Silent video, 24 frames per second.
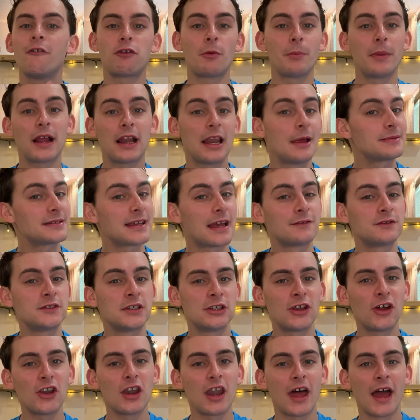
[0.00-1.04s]
from the clips I've
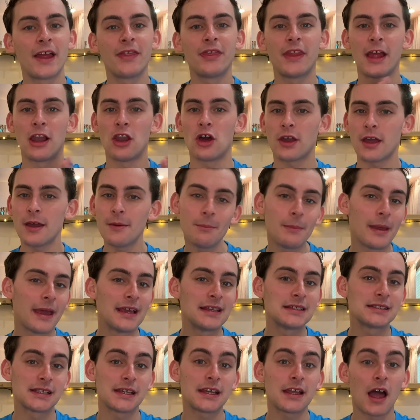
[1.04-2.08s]
seen online, they look
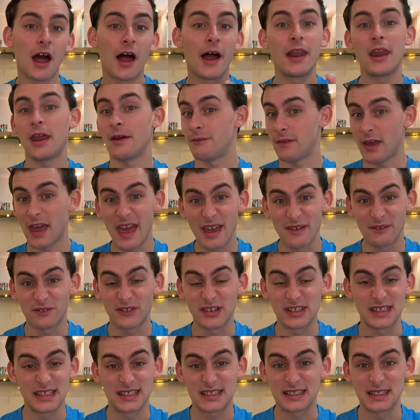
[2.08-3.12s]
amazing. I love
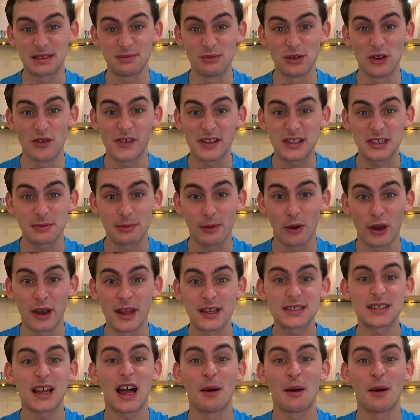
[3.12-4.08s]
every Disney movie, to be honest.